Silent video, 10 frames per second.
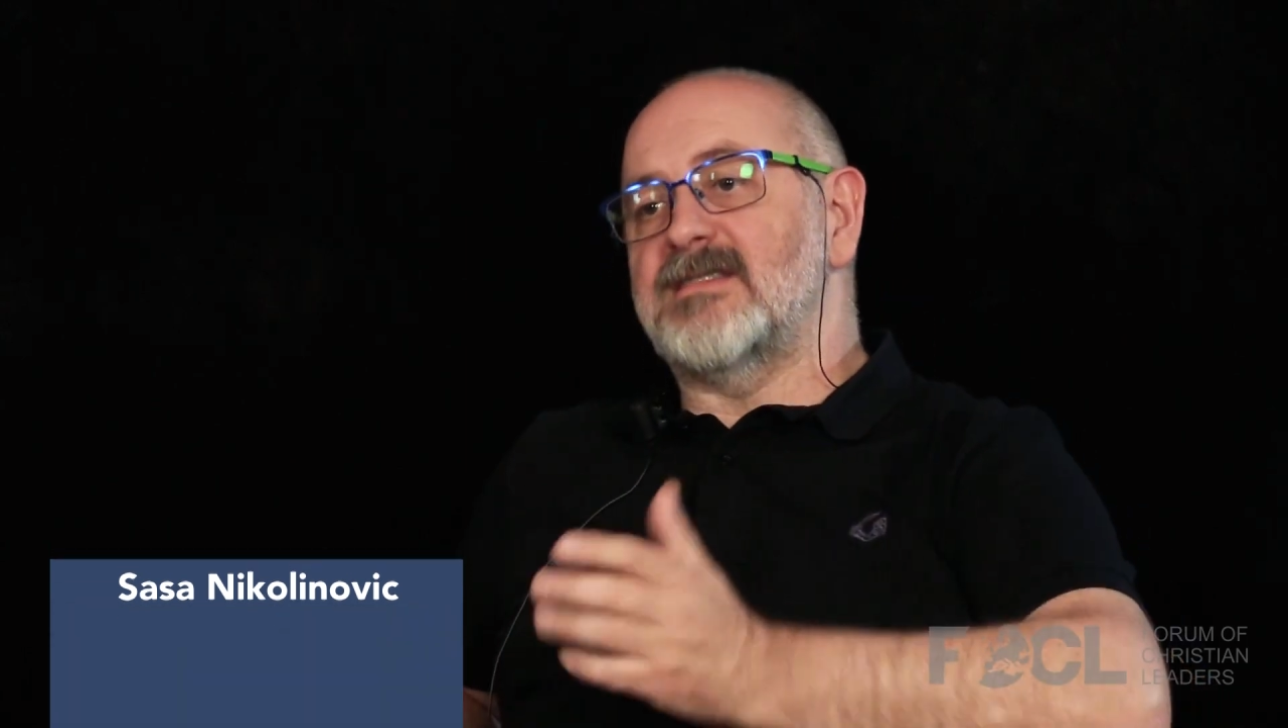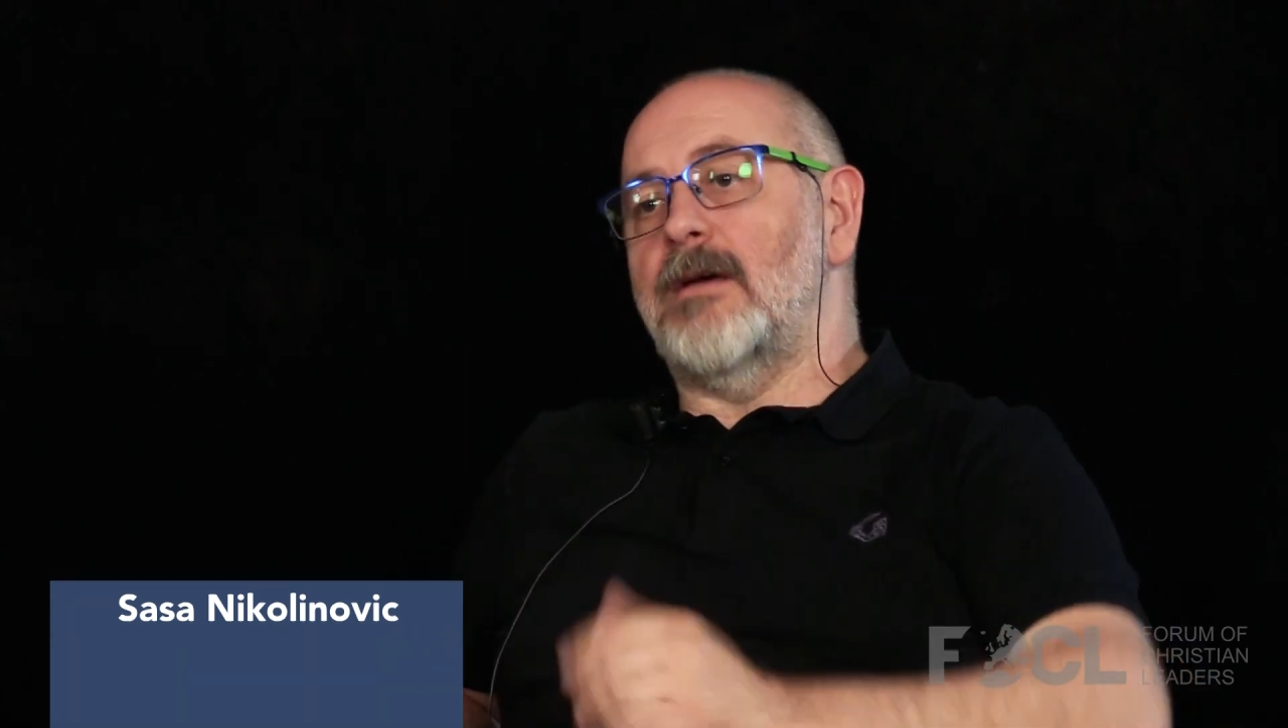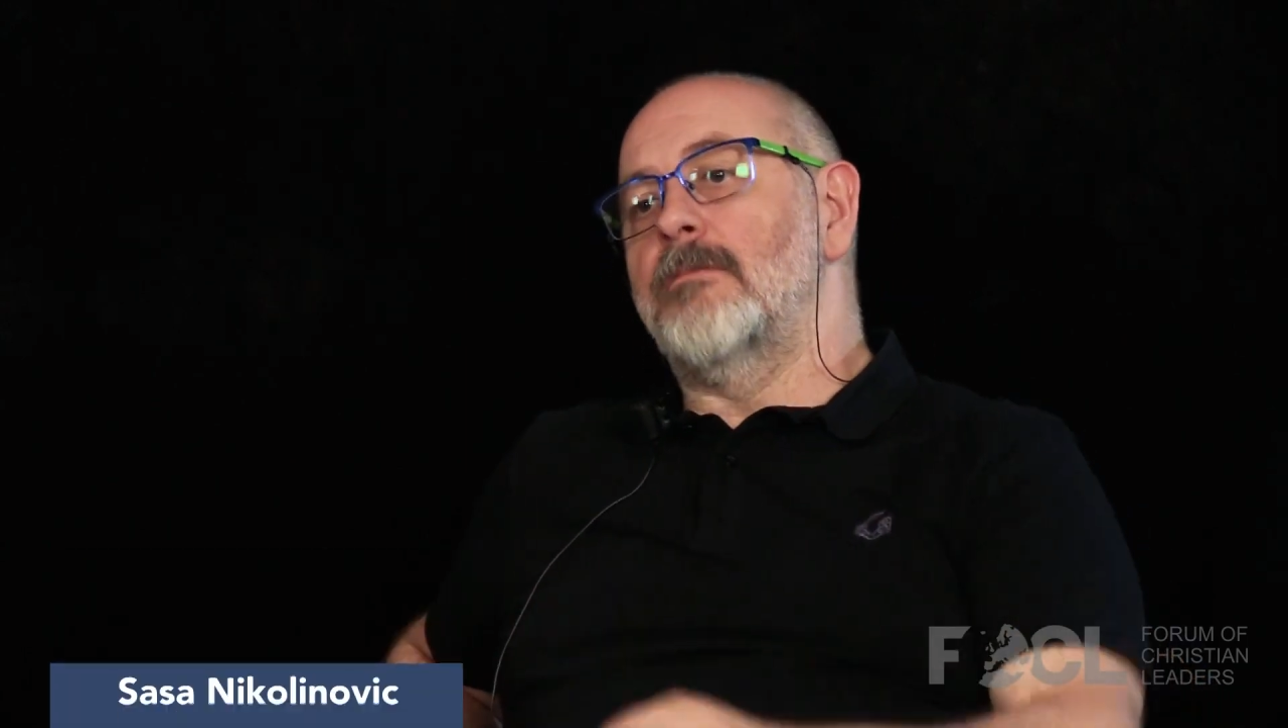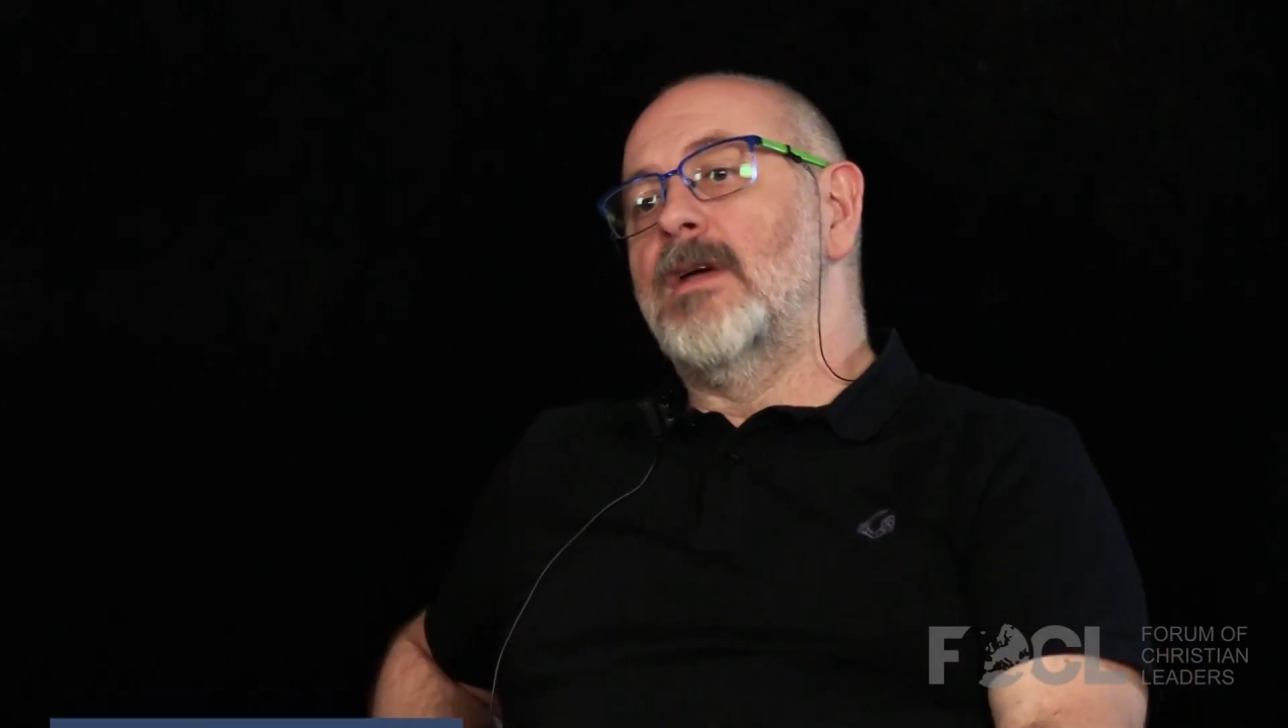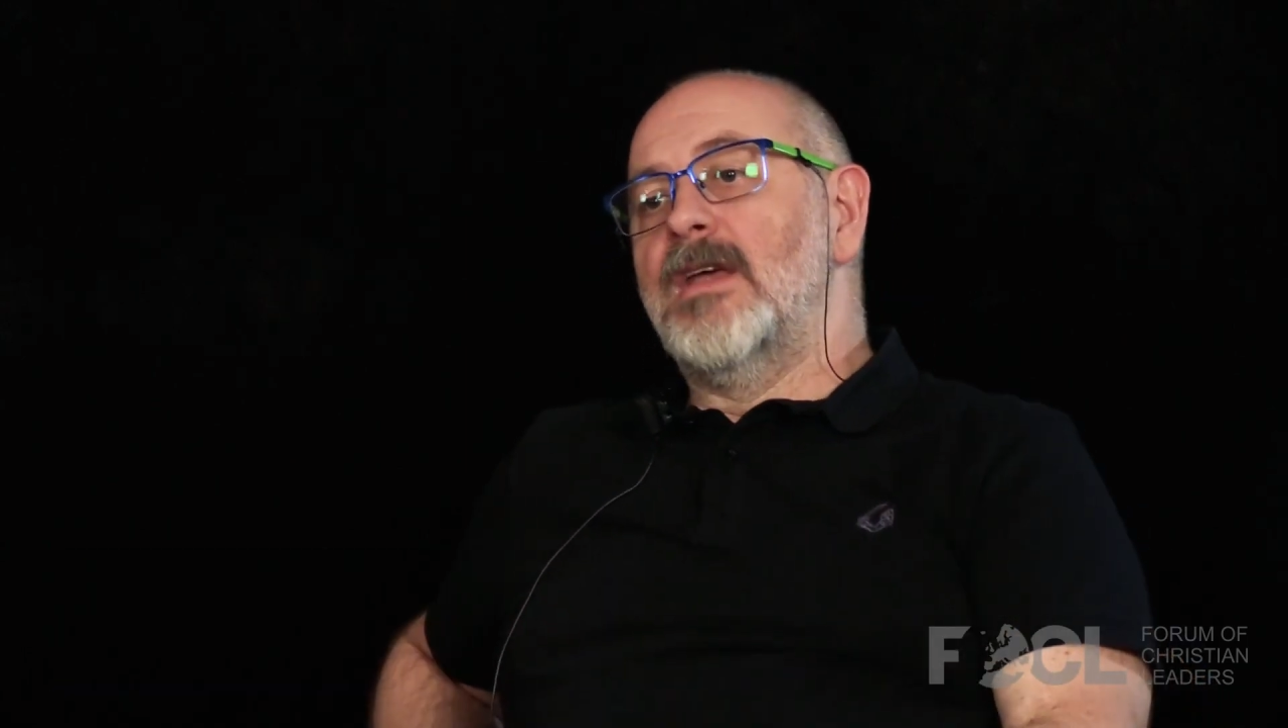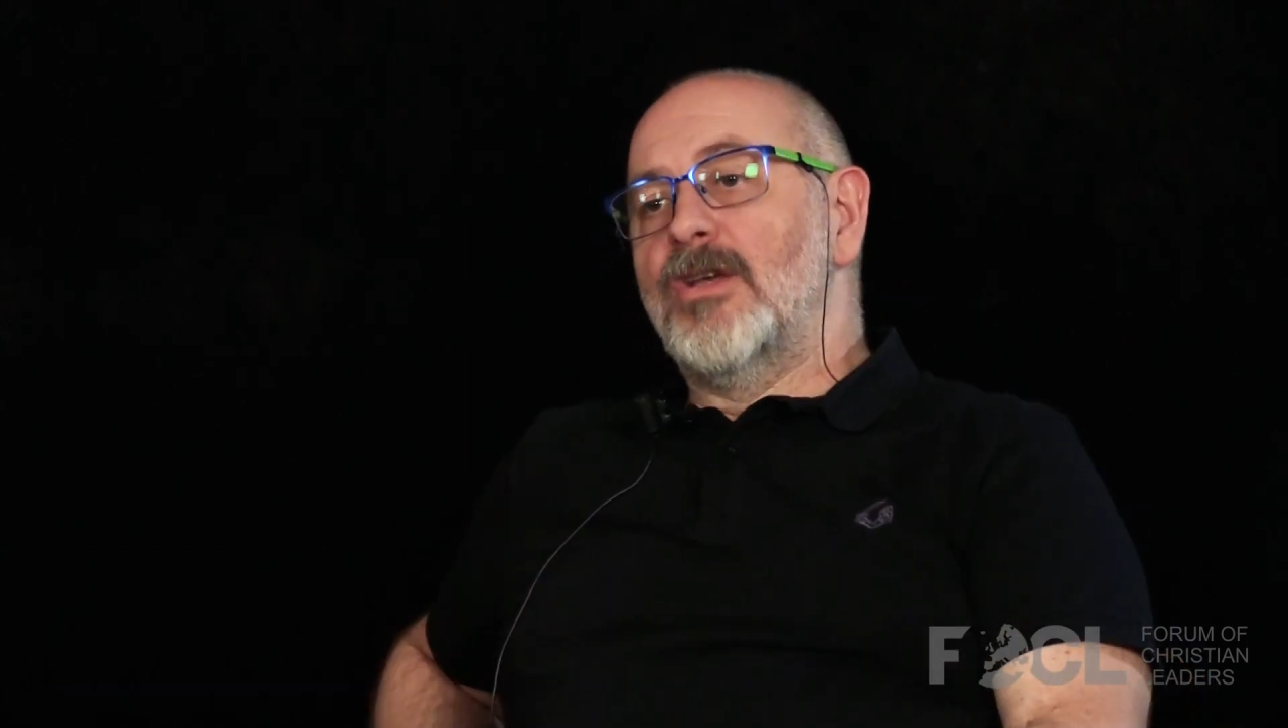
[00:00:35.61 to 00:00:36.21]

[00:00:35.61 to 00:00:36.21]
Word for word: some